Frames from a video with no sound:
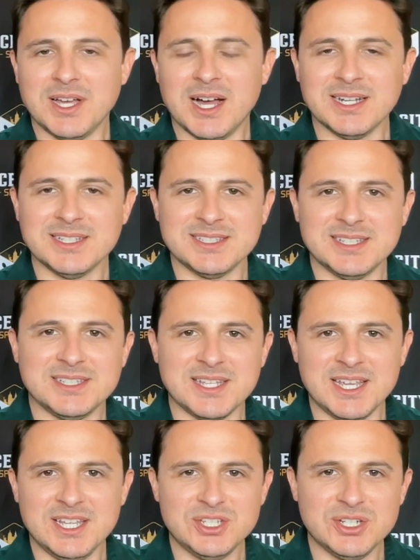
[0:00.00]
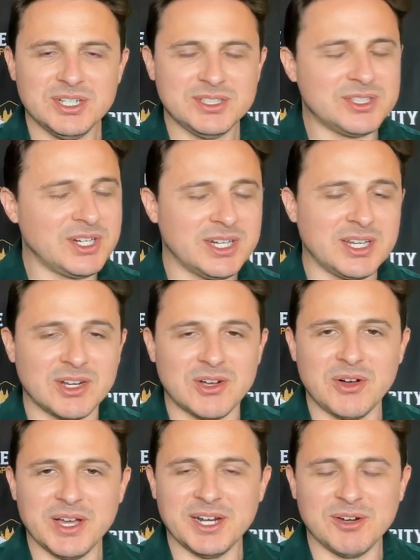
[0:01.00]
Giannis is injured. They're going to
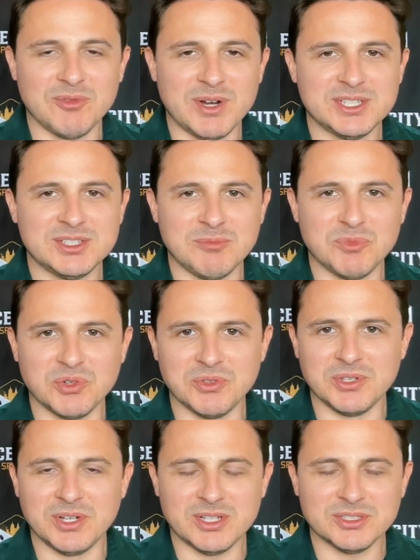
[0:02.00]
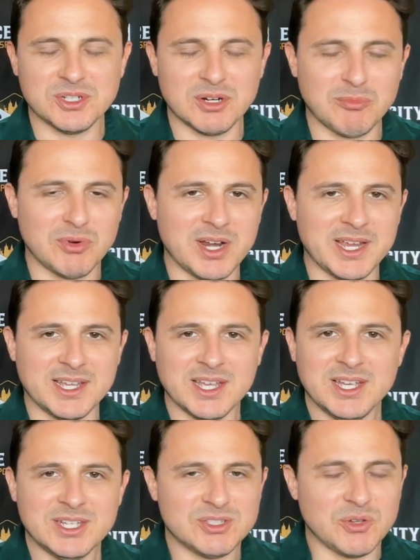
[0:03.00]
go ahead and rest him through the All-Star break,
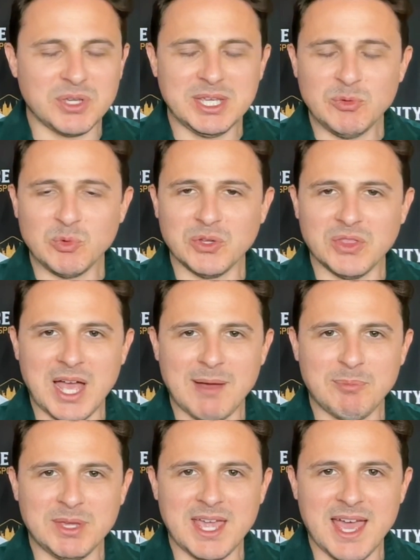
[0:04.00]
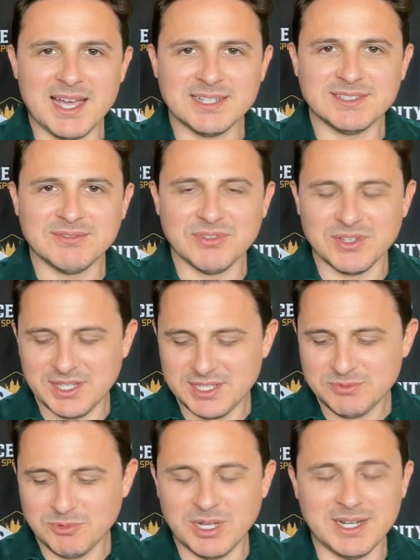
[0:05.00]
so he will not be active for
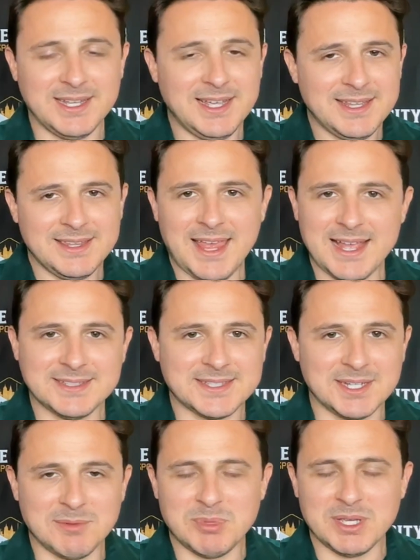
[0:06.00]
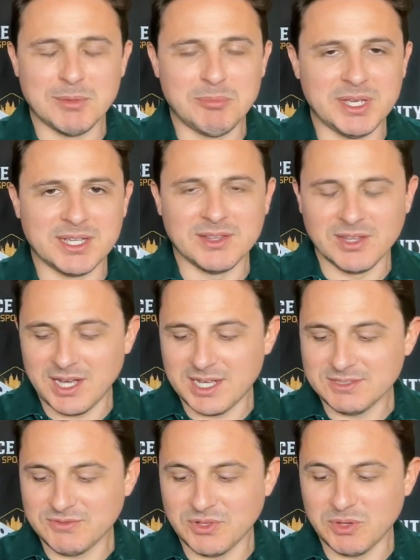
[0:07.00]
this one. That's going to be a big
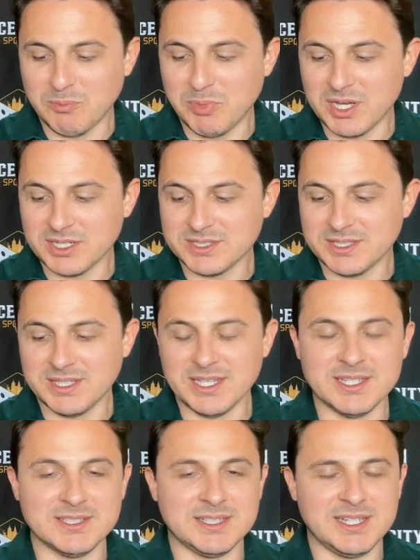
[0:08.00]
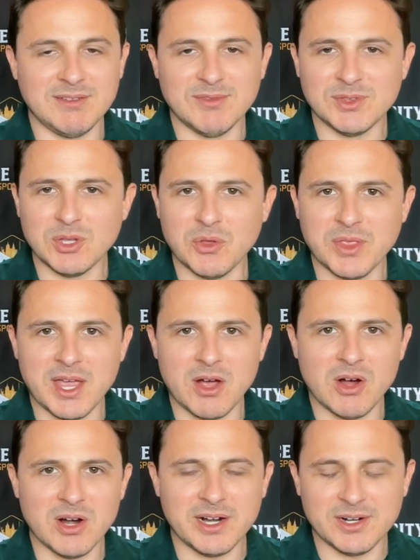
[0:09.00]
loss for the Bucks in this, even though they
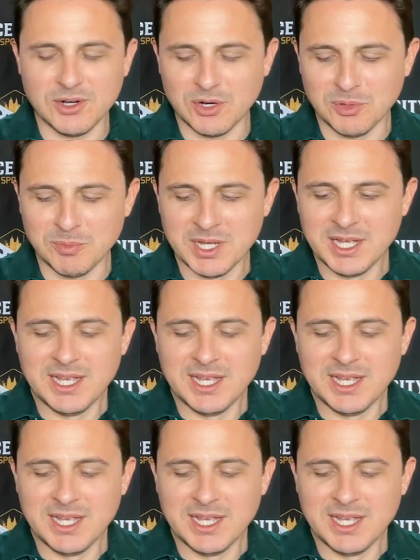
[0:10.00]
are at home.